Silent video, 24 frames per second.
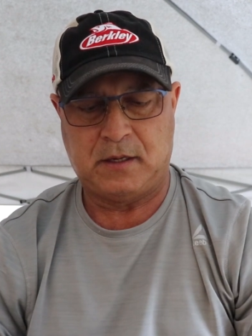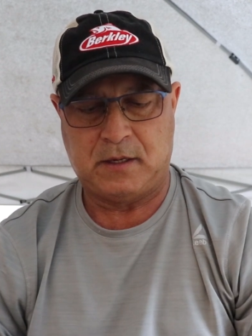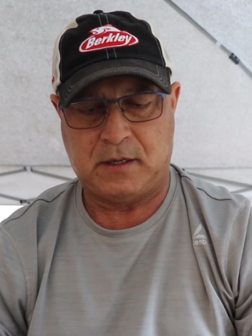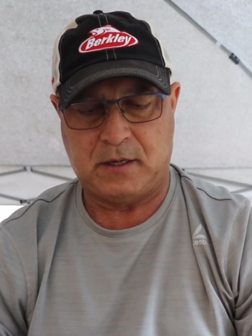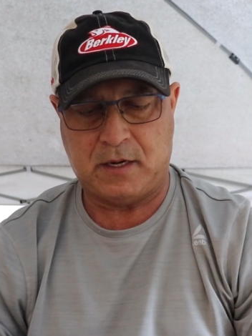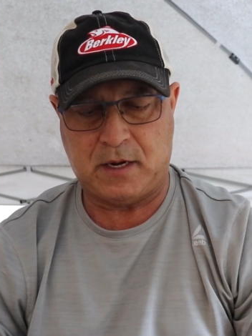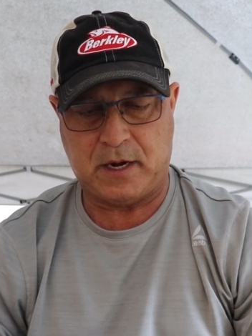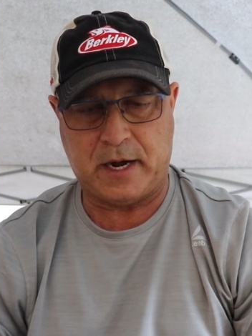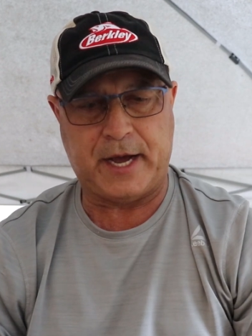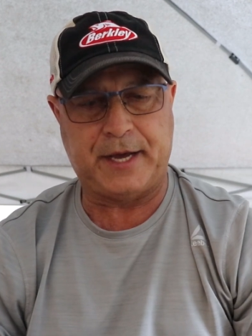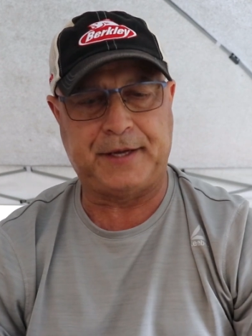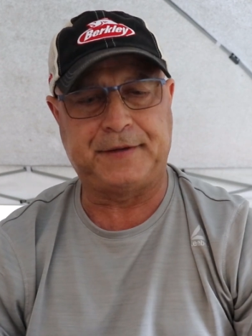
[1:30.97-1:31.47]

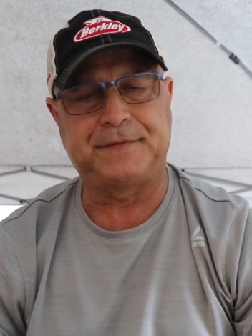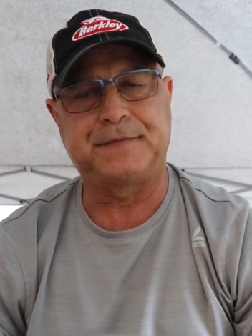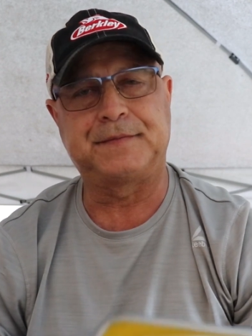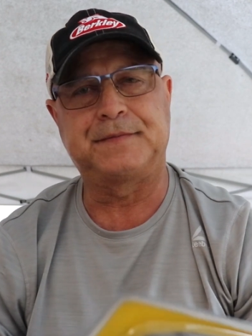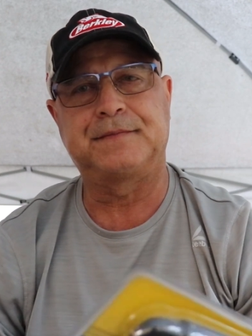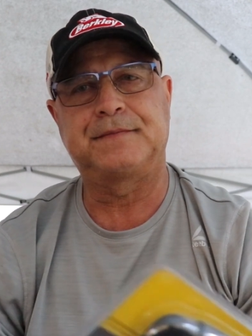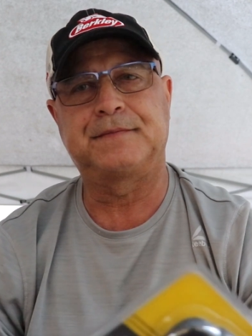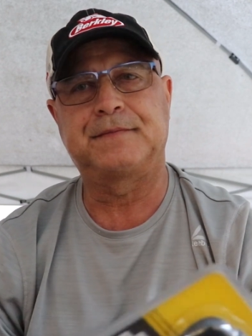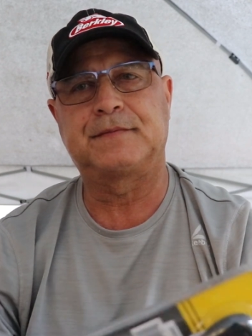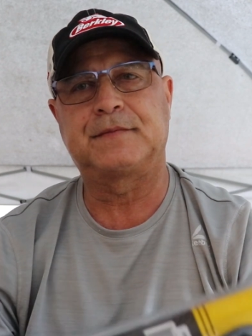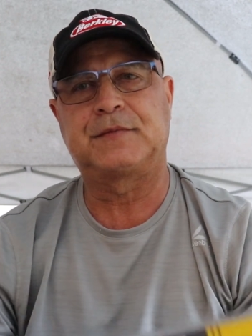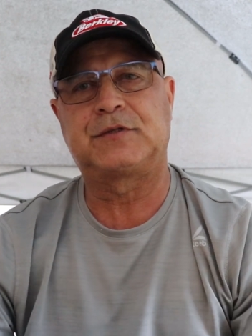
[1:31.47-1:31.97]
Alright,
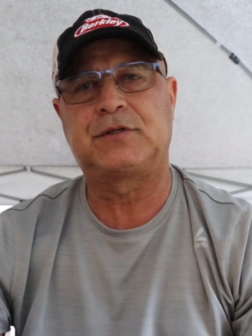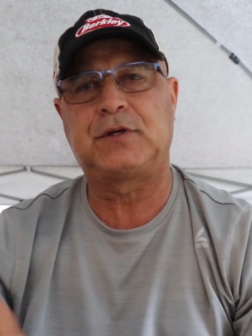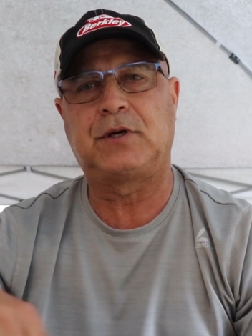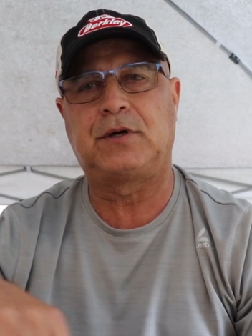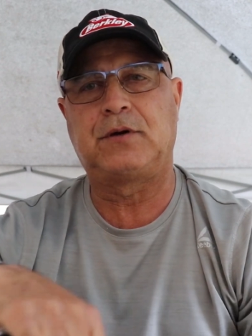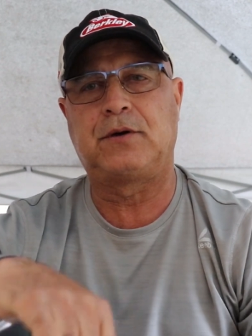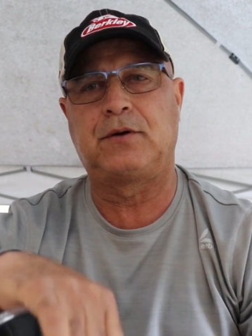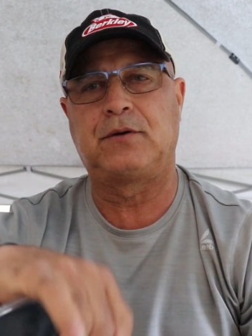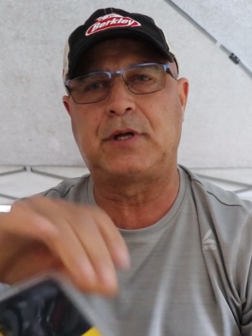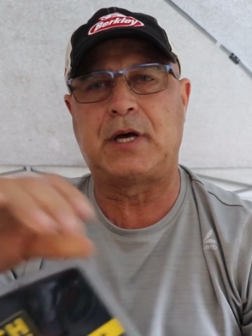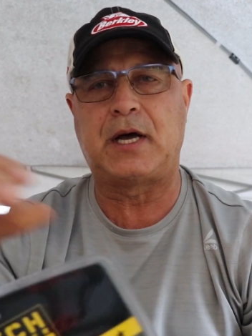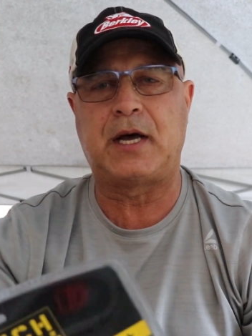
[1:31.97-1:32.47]

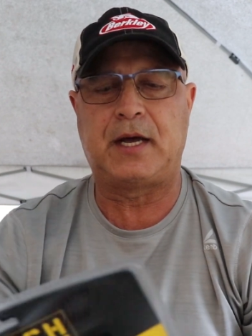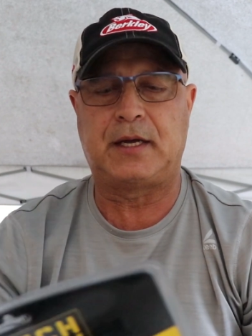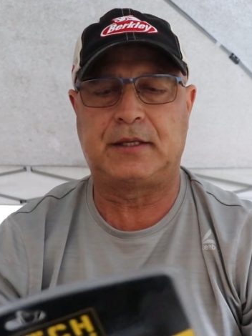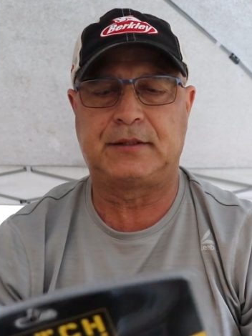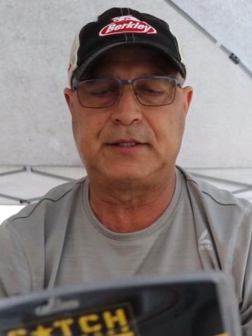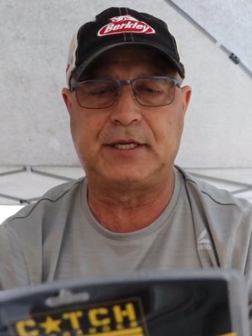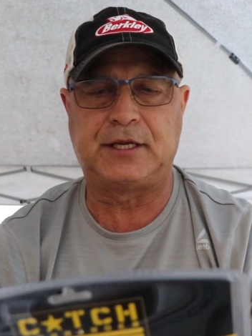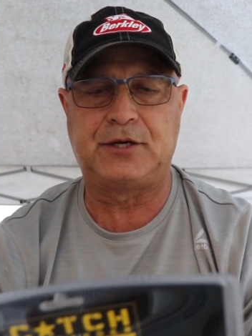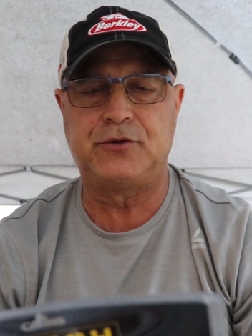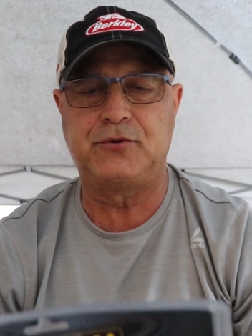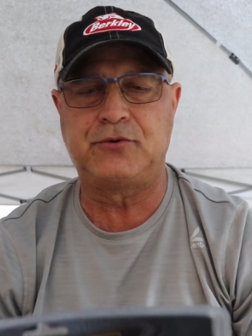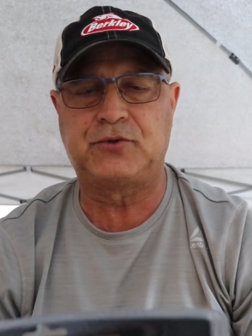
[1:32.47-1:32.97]
so
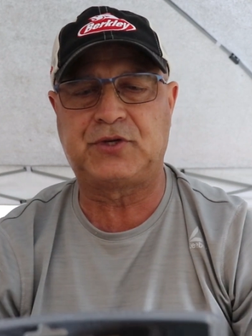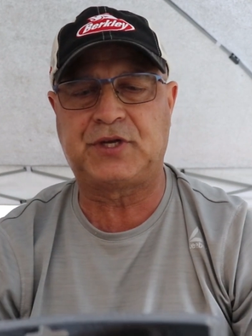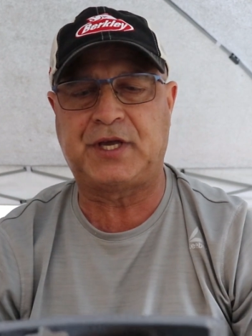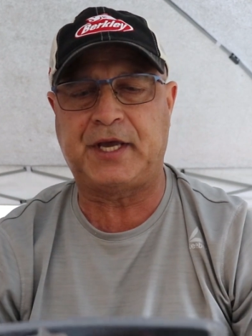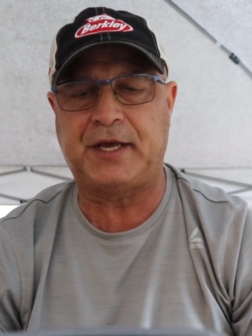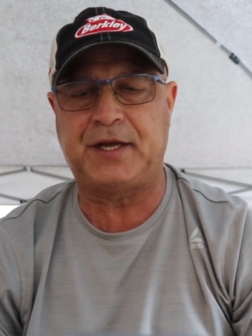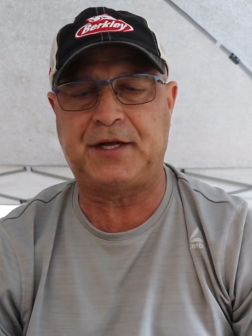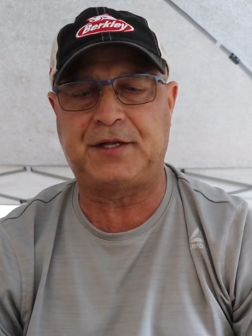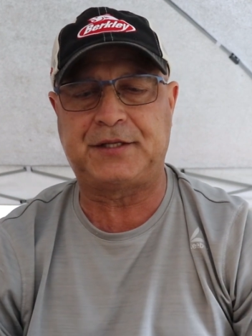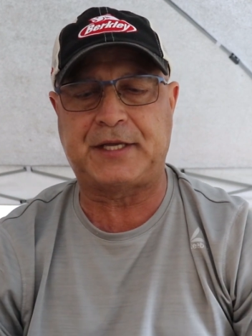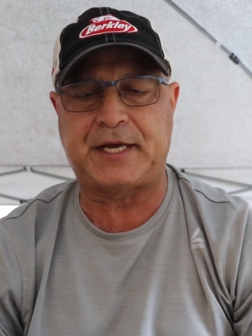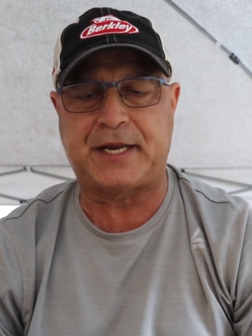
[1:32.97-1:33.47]
the new
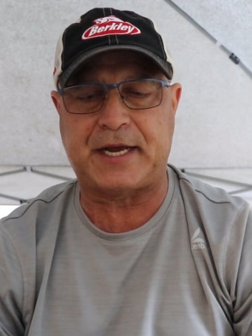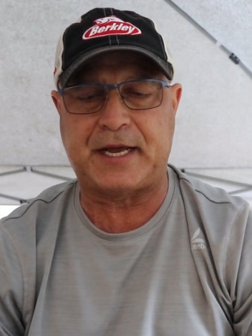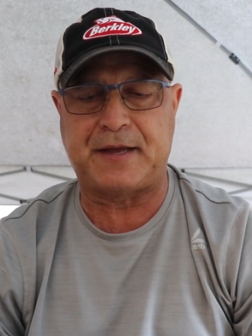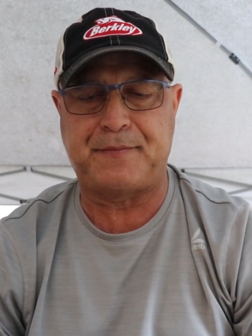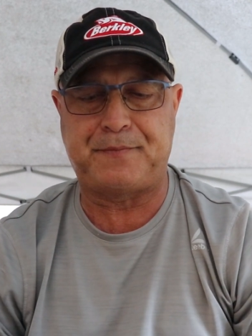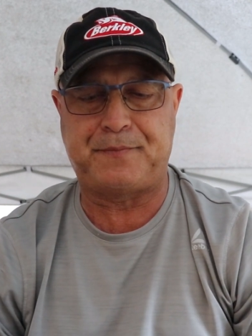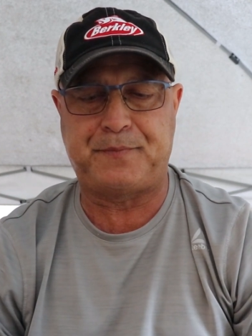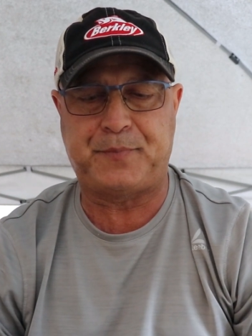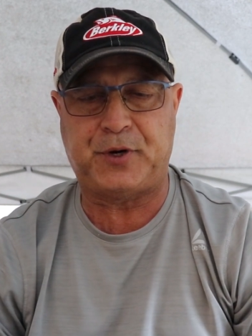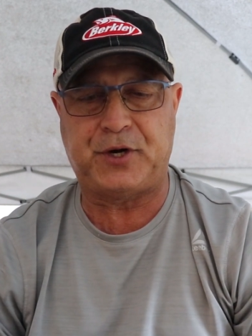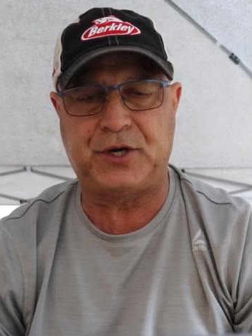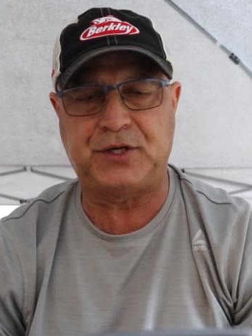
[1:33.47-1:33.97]
scale that I
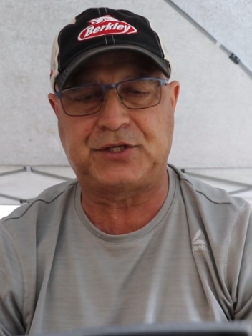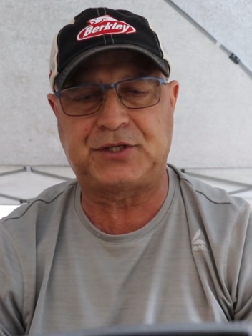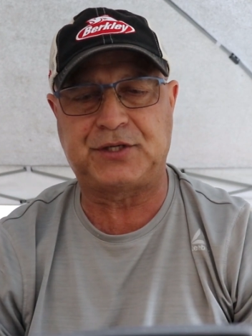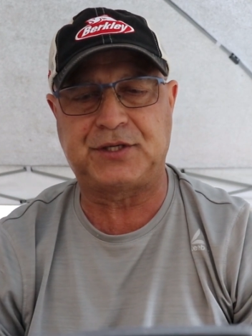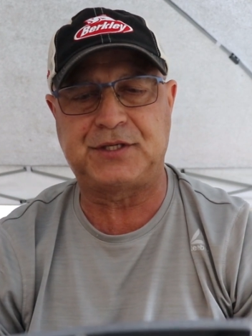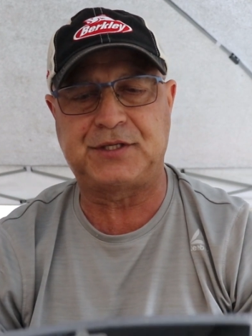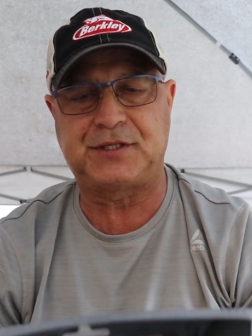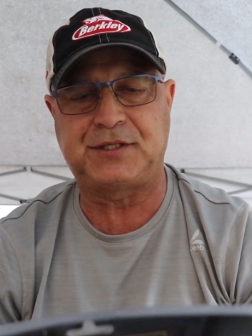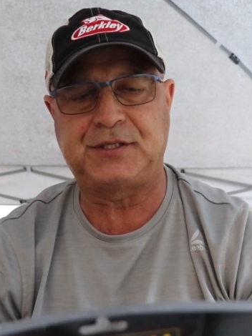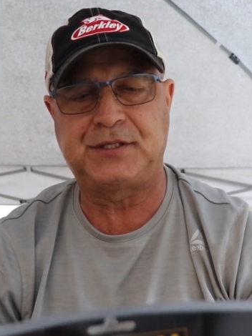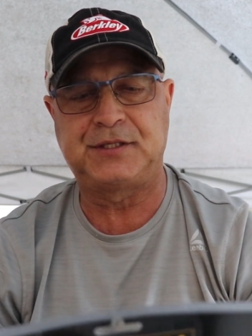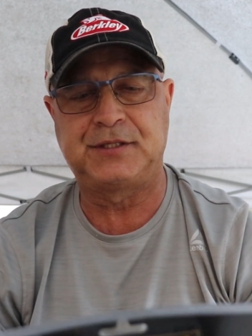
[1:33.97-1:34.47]

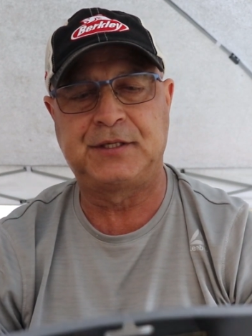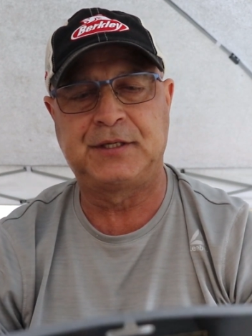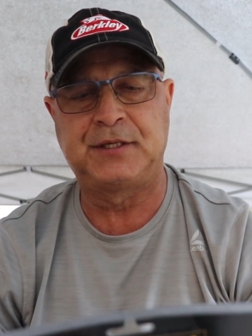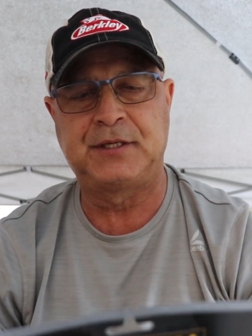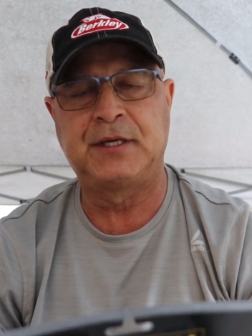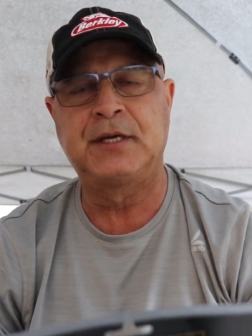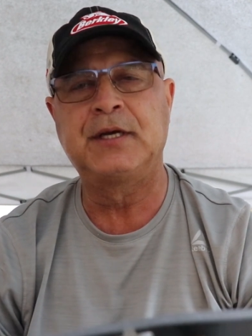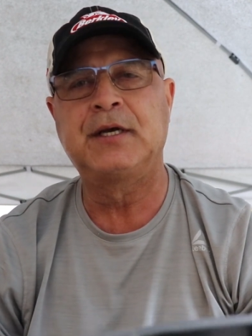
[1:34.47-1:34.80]
purchased